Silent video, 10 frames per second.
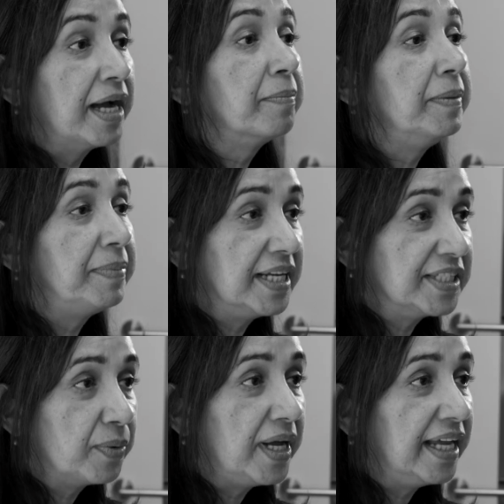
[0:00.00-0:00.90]
for young people
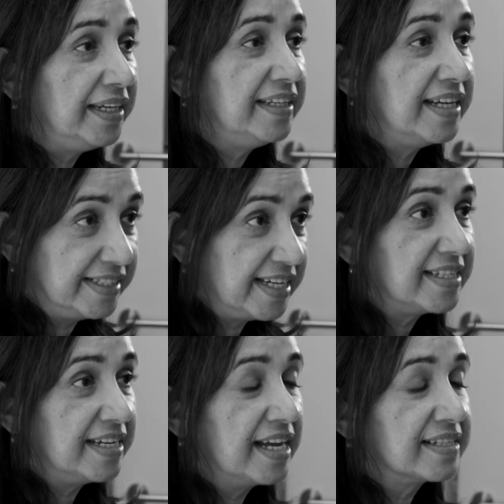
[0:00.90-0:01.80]
as well under the
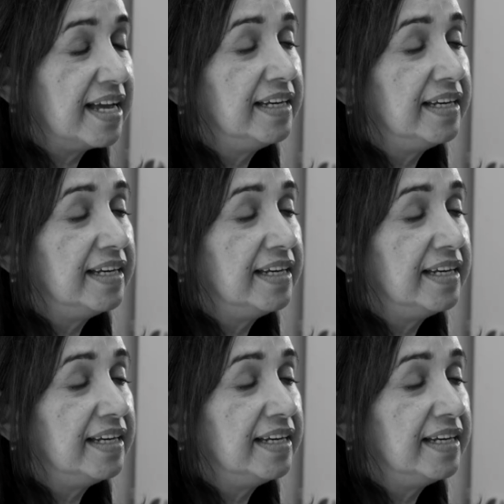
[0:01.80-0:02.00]
Axiata Young